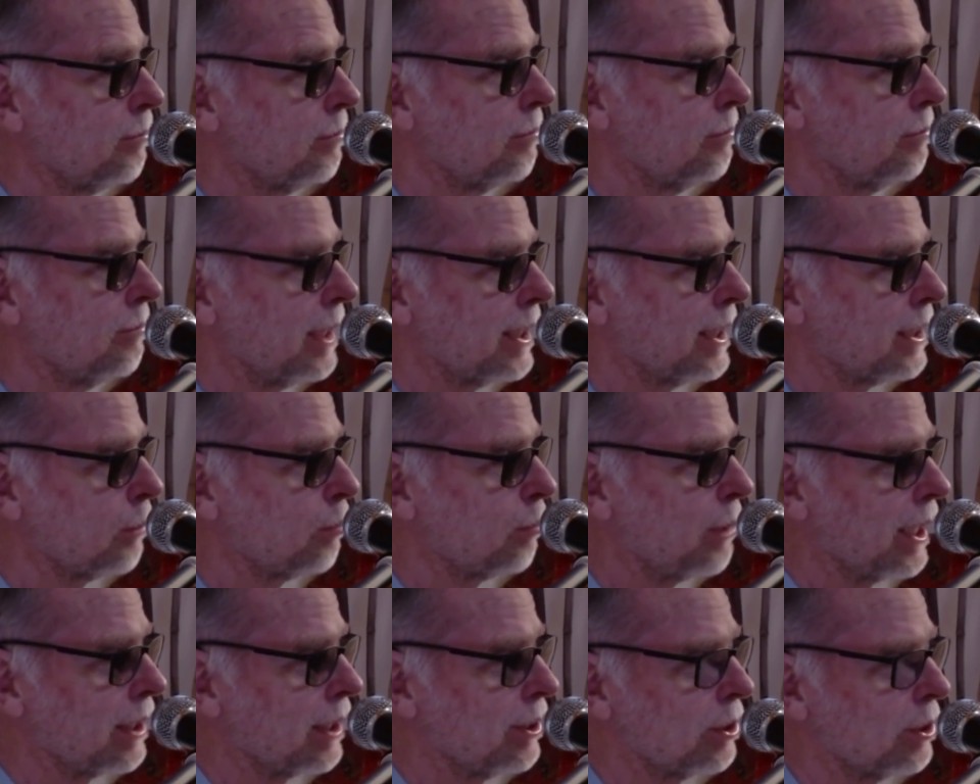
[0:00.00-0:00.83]
That's a
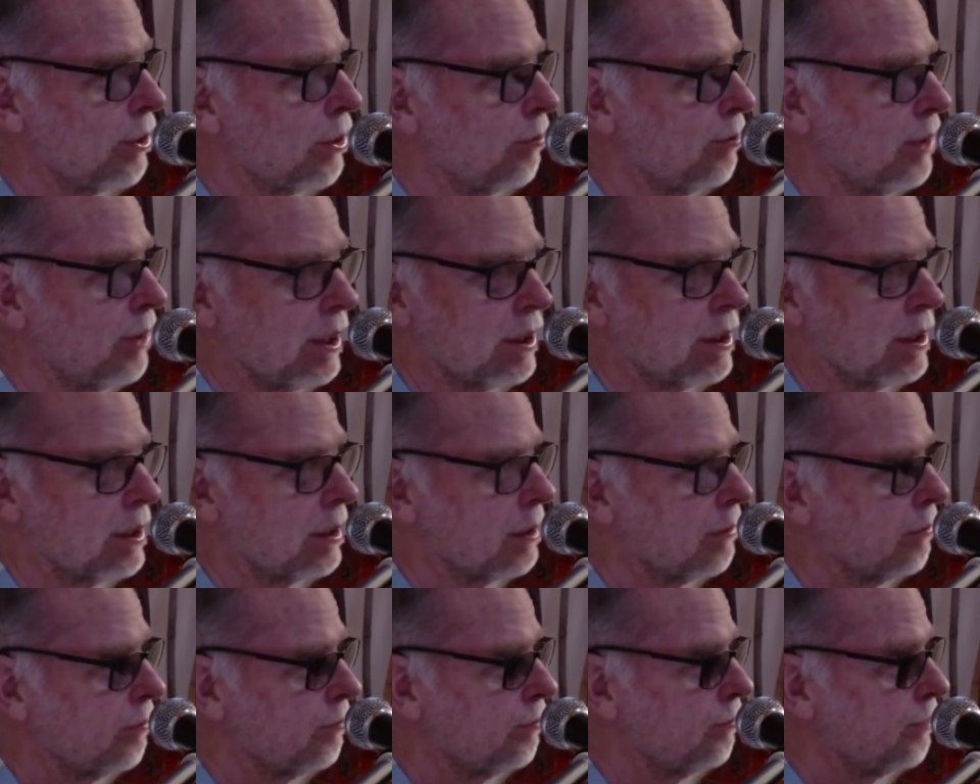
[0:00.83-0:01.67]
practice of this
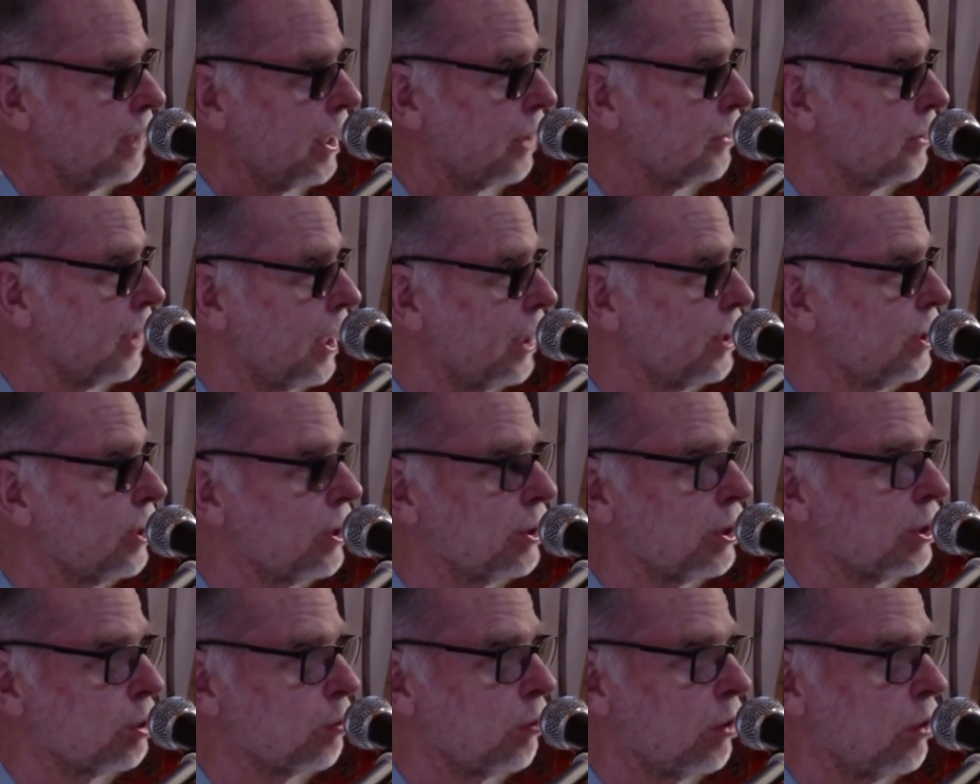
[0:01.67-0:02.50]
foundation
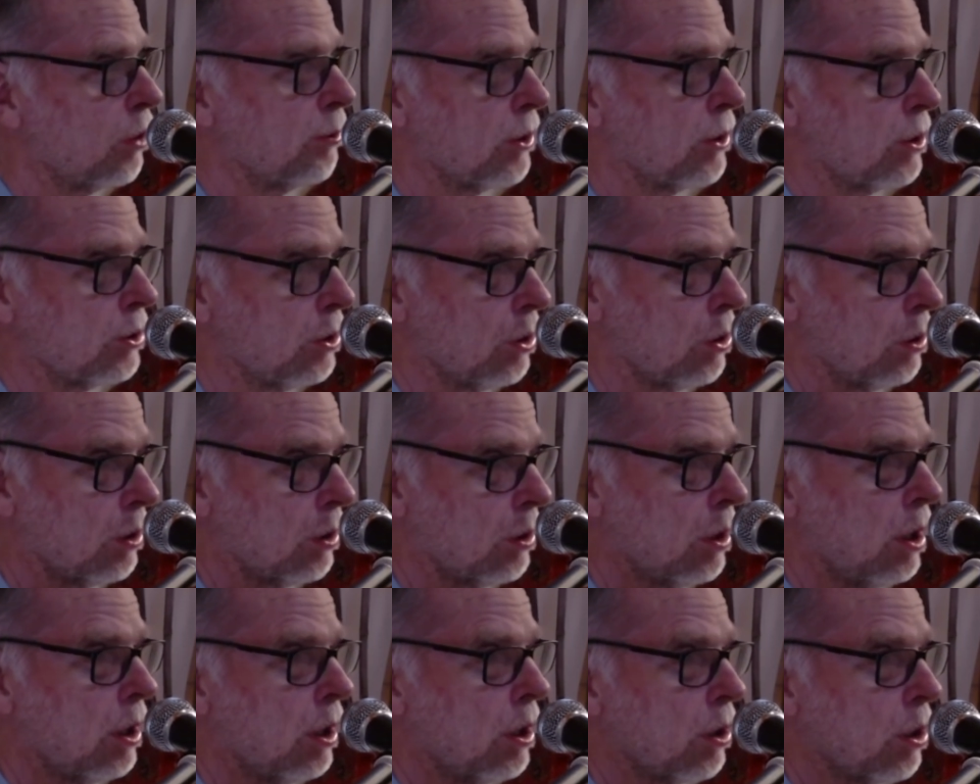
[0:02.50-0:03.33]
as well, because you're
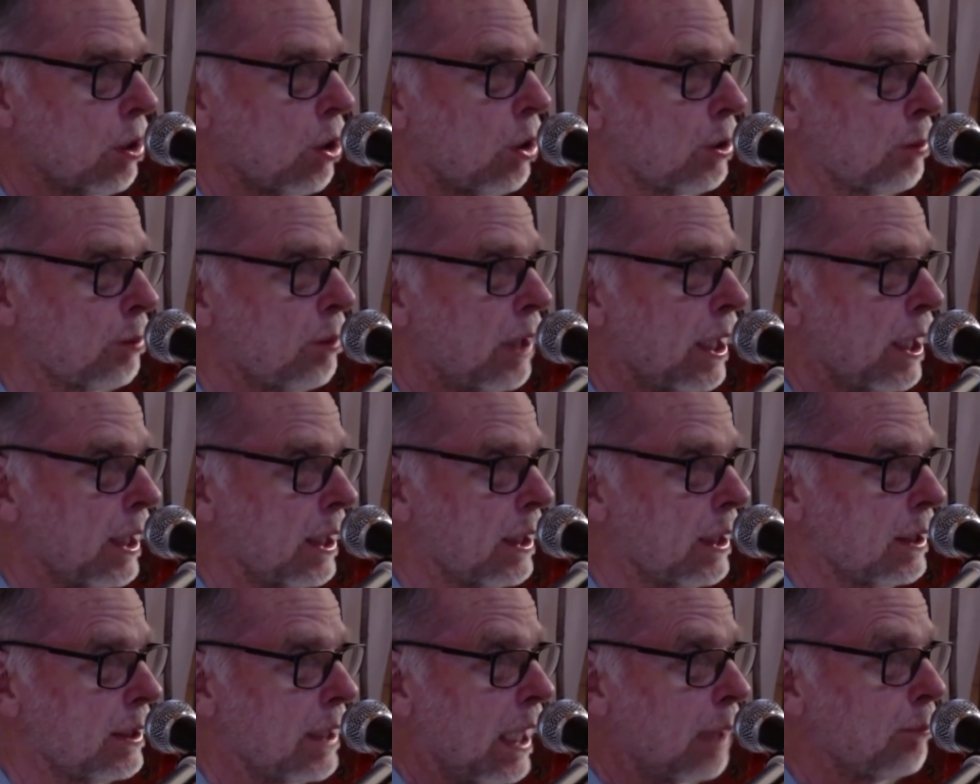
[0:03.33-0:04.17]
contemplating
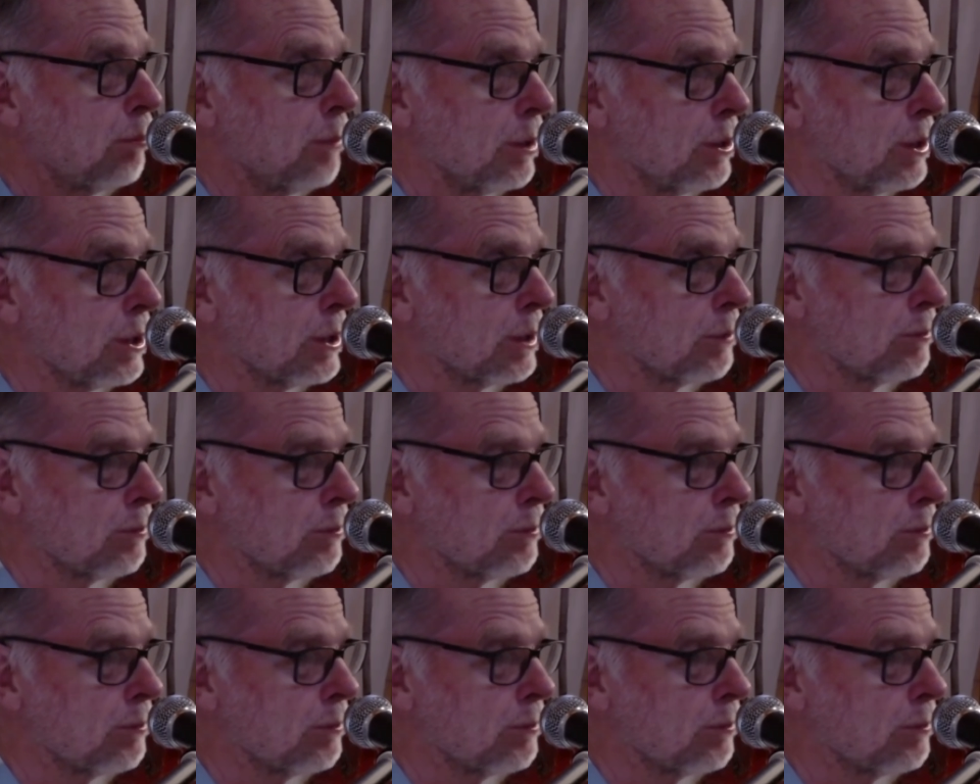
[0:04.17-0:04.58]
dhammas.